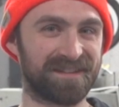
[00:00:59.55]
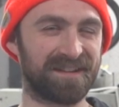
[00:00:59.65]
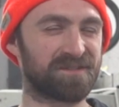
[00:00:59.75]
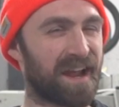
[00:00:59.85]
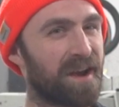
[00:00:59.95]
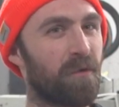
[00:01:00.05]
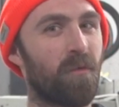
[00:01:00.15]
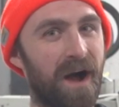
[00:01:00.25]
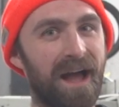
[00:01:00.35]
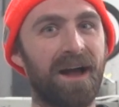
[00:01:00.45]
and it's kind of
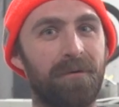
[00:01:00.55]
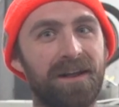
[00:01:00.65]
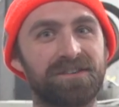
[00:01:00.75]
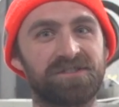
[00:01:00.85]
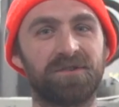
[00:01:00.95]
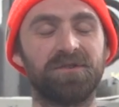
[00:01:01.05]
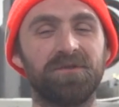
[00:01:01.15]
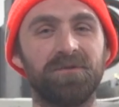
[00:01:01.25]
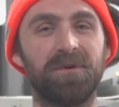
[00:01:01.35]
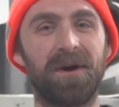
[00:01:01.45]
why I want to show
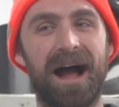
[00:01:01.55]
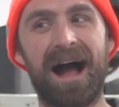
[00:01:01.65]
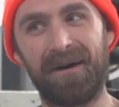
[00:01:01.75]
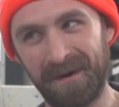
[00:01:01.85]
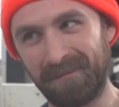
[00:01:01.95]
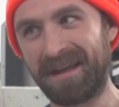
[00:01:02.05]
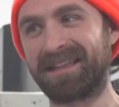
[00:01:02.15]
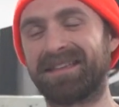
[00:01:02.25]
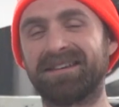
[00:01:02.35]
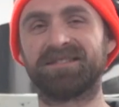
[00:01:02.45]
you how I
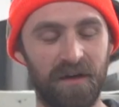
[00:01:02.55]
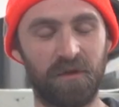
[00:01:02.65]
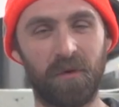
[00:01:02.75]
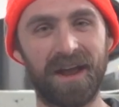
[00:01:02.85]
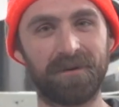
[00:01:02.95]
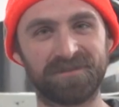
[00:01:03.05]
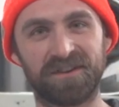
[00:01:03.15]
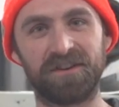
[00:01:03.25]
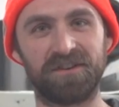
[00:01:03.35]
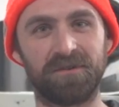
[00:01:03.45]
make these. The way I was
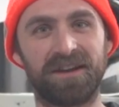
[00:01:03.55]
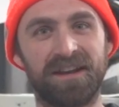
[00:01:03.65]
going to do it